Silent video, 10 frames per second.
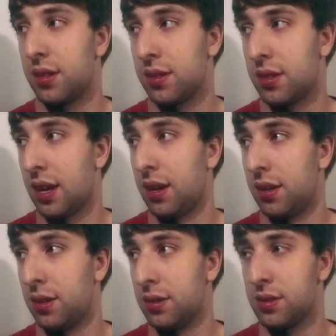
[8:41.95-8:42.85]

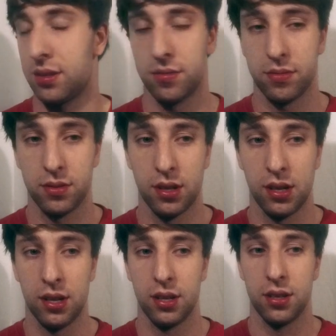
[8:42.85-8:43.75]
tells
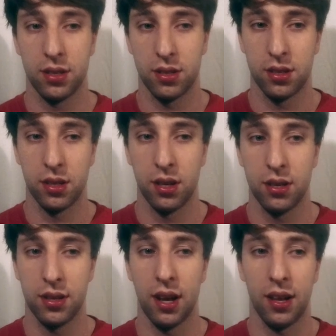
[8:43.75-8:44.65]

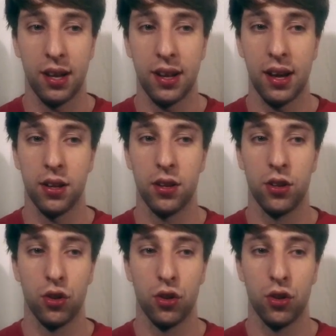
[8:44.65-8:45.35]
Dylan and